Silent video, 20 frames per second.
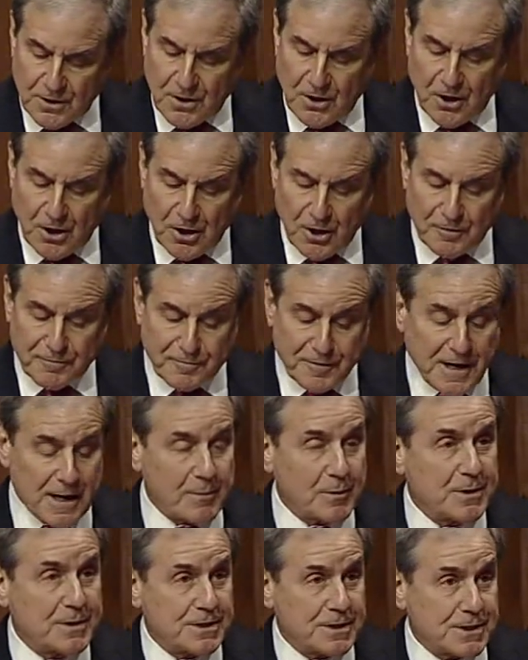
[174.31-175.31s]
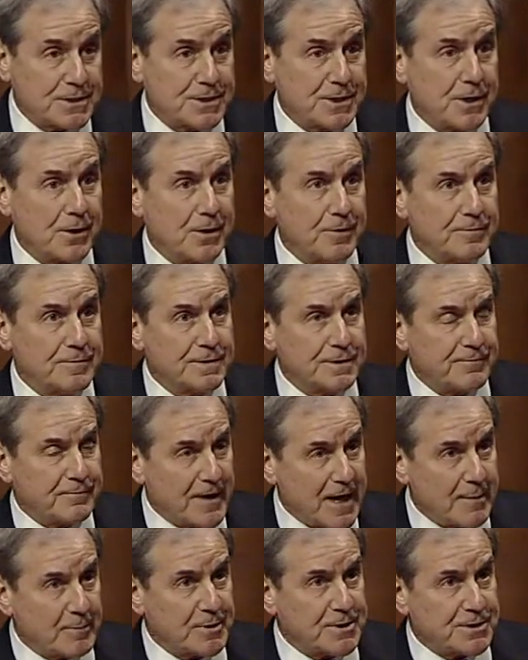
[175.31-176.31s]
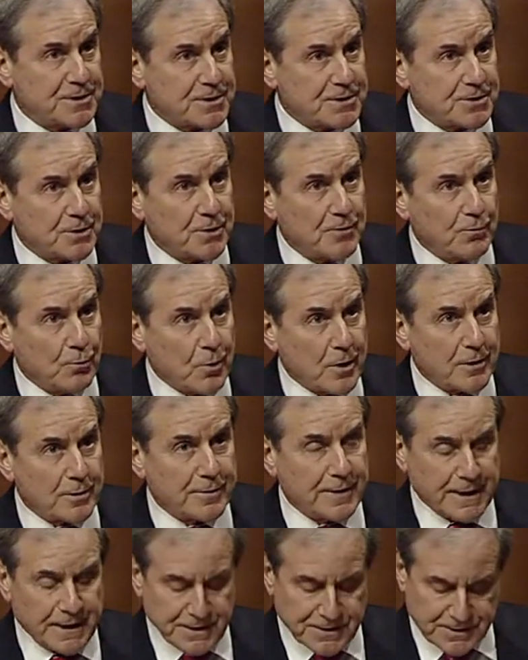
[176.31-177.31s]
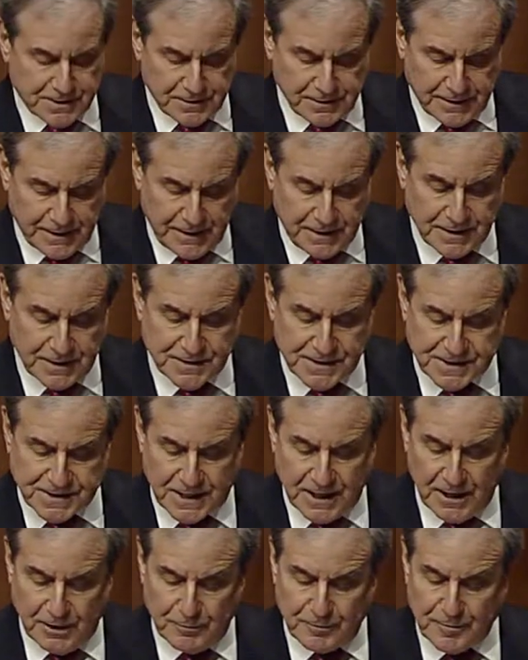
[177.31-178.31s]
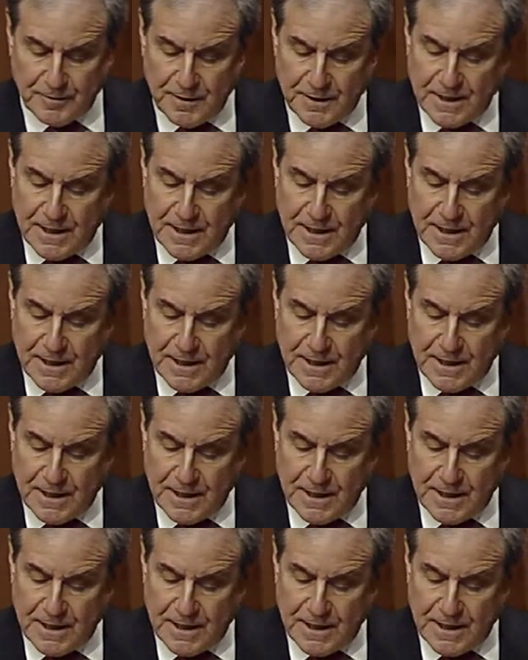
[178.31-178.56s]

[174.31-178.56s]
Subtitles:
all families deserve water that is clean and safe,